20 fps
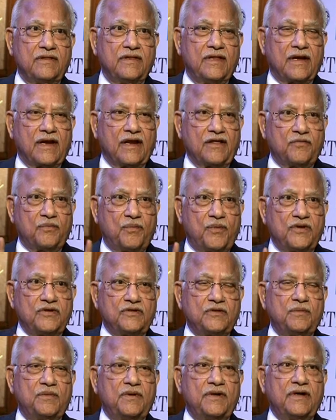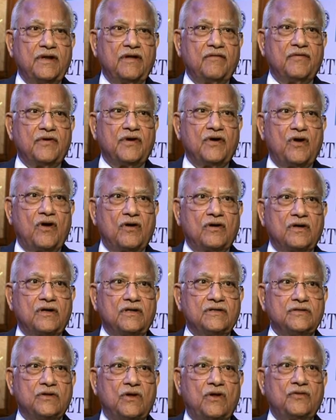The responsibility of a
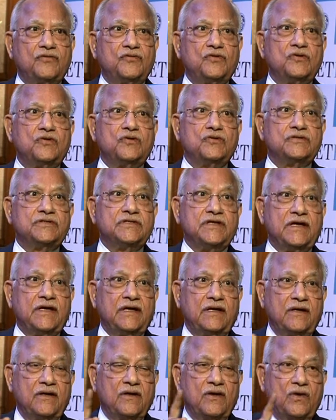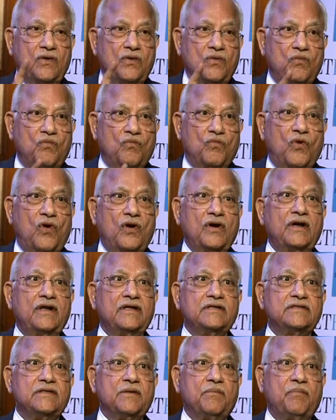doctor is also to see what
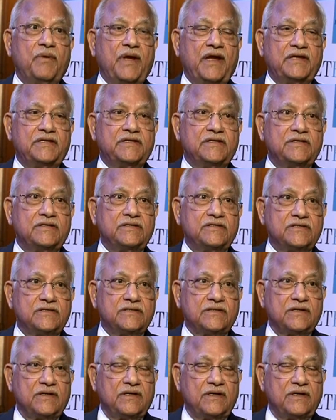does the patient's